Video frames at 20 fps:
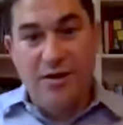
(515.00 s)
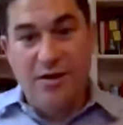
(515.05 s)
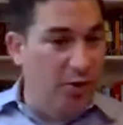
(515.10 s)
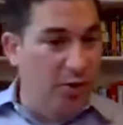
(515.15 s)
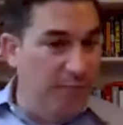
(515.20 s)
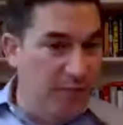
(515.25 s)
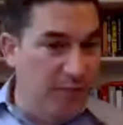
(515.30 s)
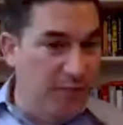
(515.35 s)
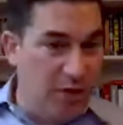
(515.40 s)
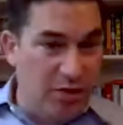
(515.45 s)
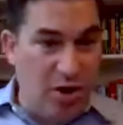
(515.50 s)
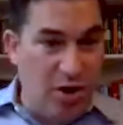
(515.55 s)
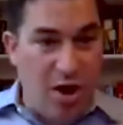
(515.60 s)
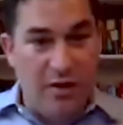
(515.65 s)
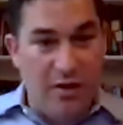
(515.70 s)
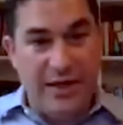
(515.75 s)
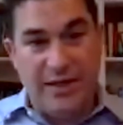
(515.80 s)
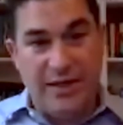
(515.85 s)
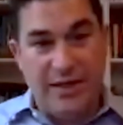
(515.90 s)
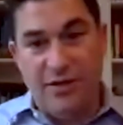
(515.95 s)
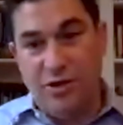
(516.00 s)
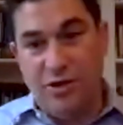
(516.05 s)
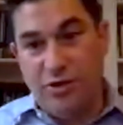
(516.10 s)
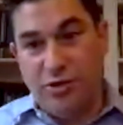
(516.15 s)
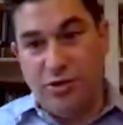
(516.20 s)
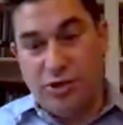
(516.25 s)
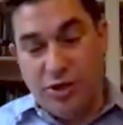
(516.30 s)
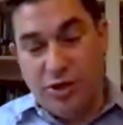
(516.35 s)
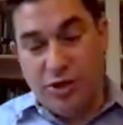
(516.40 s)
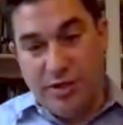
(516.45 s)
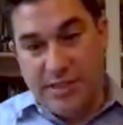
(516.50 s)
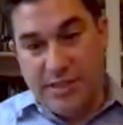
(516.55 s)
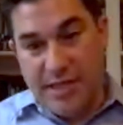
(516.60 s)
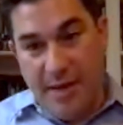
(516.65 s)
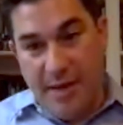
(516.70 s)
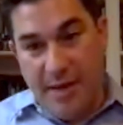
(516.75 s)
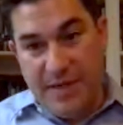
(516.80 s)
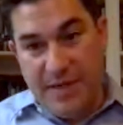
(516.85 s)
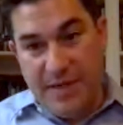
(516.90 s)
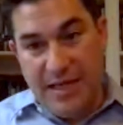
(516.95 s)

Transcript: you're calling your insurance company.